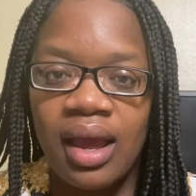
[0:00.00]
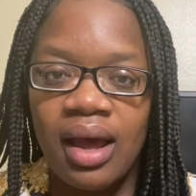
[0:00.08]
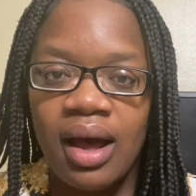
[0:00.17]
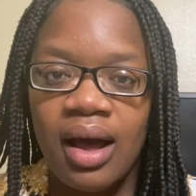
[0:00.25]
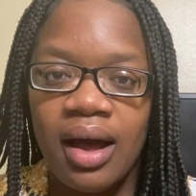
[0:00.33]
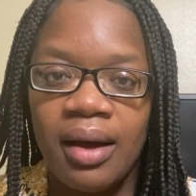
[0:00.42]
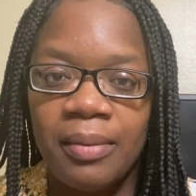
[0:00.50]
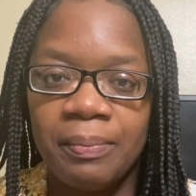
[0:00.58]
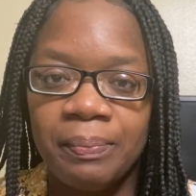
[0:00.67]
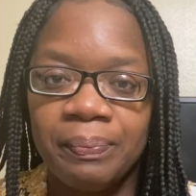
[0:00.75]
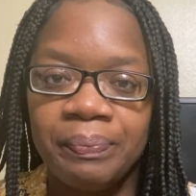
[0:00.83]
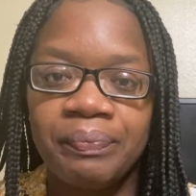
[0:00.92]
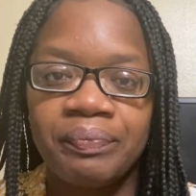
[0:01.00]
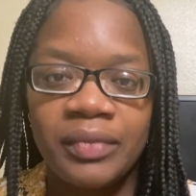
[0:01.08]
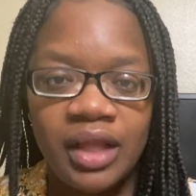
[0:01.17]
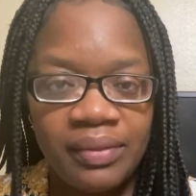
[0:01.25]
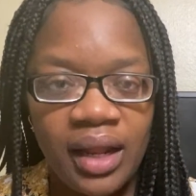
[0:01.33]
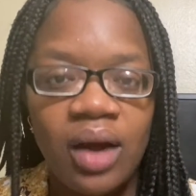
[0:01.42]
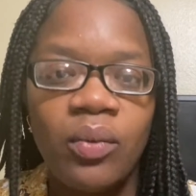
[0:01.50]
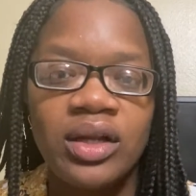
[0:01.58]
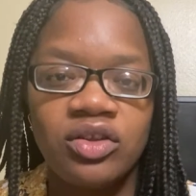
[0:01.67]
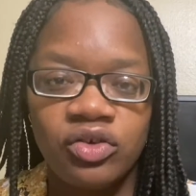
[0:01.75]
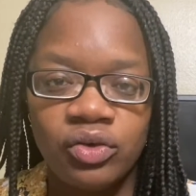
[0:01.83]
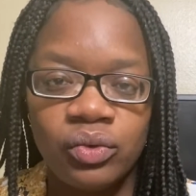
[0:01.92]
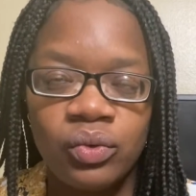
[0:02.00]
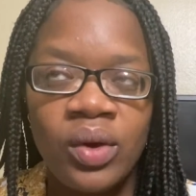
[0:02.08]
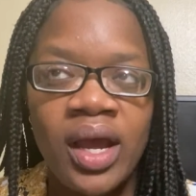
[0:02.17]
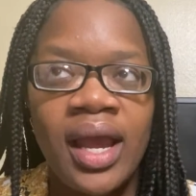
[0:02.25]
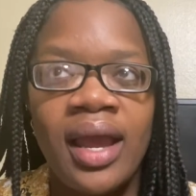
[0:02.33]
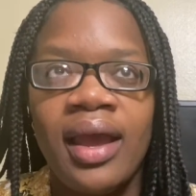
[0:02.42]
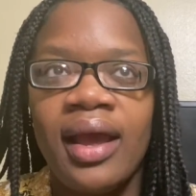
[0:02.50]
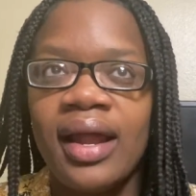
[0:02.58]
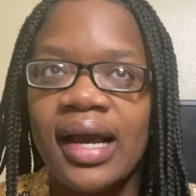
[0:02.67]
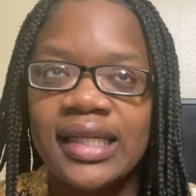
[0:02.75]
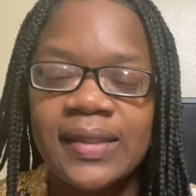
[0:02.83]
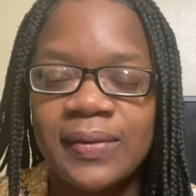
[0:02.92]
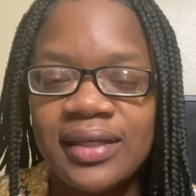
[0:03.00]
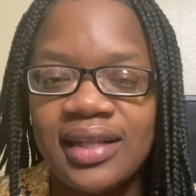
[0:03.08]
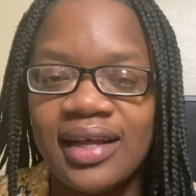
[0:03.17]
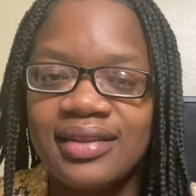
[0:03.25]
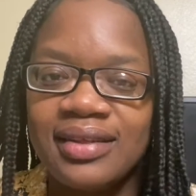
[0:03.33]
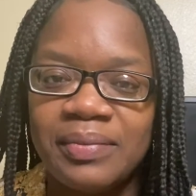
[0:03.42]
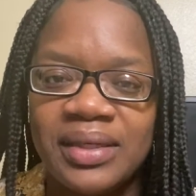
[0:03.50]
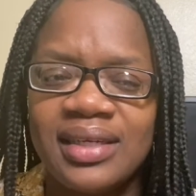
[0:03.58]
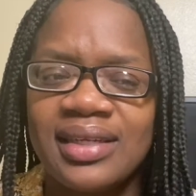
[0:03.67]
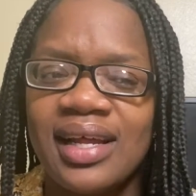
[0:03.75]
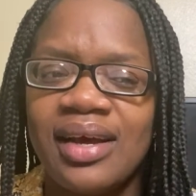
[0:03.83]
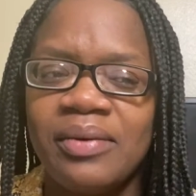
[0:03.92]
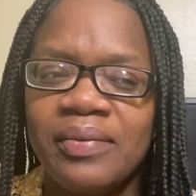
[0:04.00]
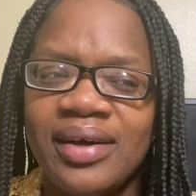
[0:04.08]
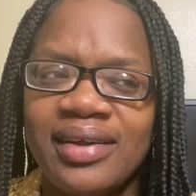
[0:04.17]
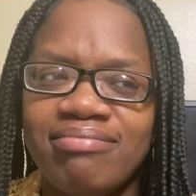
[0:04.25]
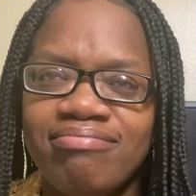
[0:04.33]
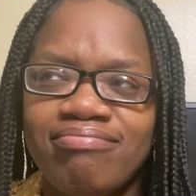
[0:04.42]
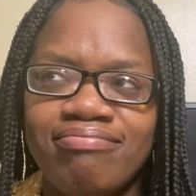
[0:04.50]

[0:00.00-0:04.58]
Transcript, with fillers: um, that I went to. And I explained that to him, and he's like, what?